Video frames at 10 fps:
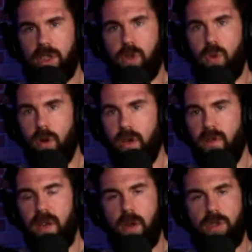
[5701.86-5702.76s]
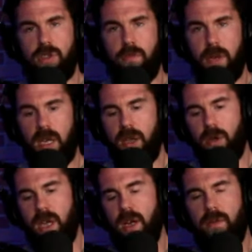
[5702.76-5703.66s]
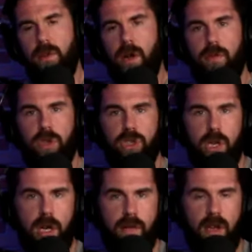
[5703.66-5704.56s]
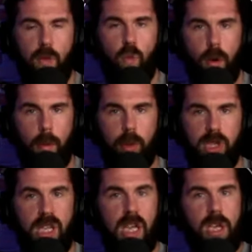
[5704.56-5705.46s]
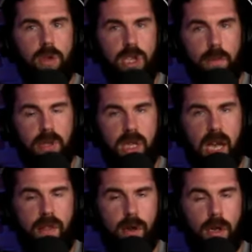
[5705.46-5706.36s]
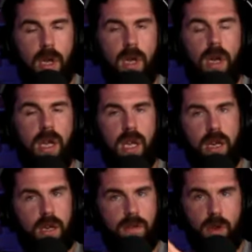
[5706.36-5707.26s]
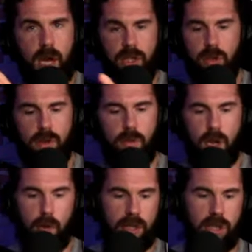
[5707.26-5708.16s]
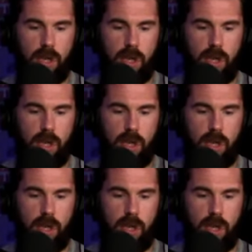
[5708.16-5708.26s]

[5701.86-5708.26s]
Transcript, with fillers: and rolling videos of me. You'll get a version of a warm up routine that Eugene put together. Again, if you guys are interested